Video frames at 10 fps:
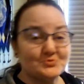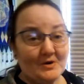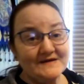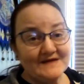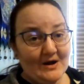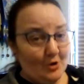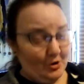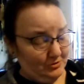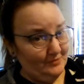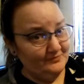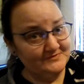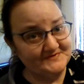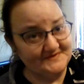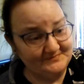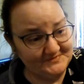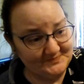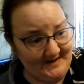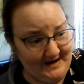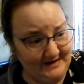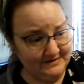right now all over Ziva's
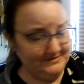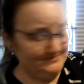back.